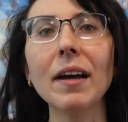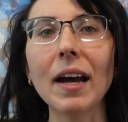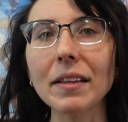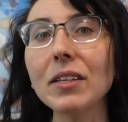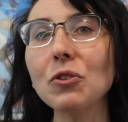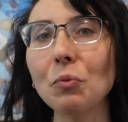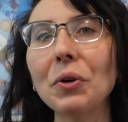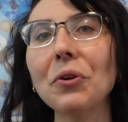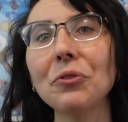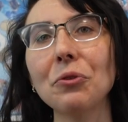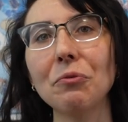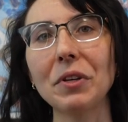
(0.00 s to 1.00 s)
at least one or
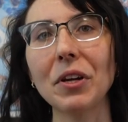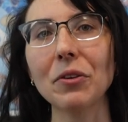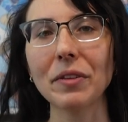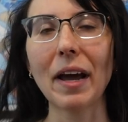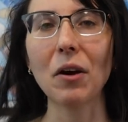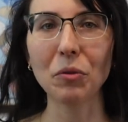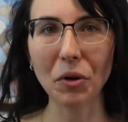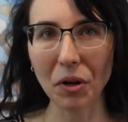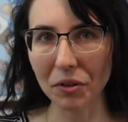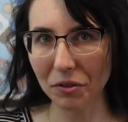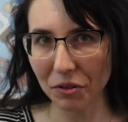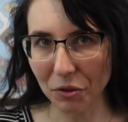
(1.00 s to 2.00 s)
two videos out
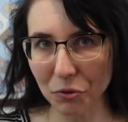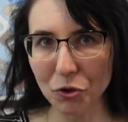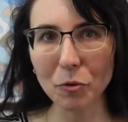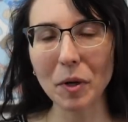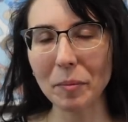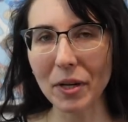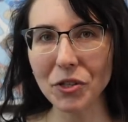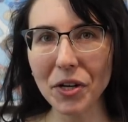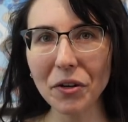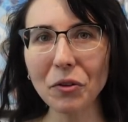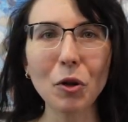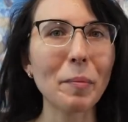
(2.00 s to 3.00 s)
on YouTube on my
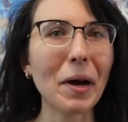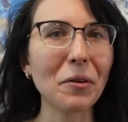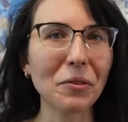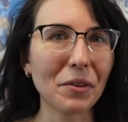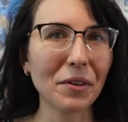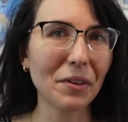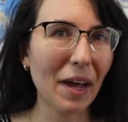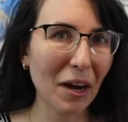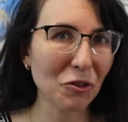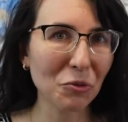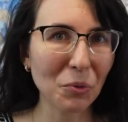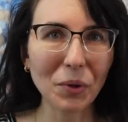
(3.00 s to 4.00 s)
channel about the
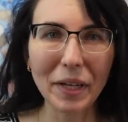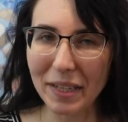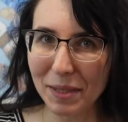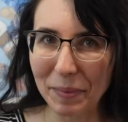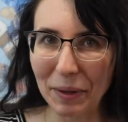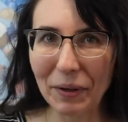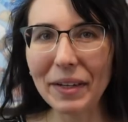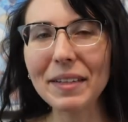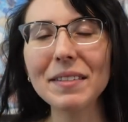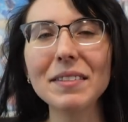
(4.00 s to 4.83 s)
actual experience,